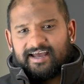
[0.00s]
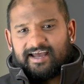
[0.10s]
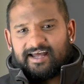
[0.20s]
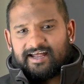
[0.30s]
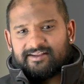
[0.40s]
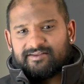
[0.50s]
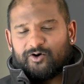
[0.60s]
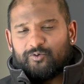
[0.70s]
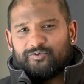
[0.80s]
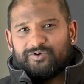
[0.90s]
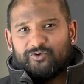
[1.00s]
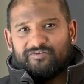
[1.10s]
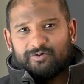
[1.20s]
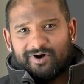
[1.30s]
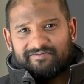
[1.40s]
And the moment we
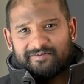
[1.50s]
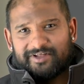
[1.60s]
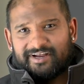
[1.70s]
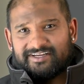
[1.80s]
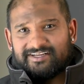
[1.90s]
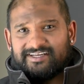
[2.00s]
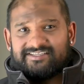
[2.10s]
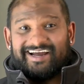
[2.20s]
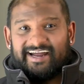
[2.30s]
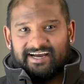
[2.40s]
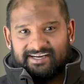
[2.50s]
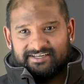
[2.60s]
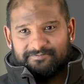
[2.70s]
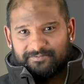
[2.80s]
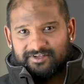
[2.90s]
move away from that, it'll lead to anarchy.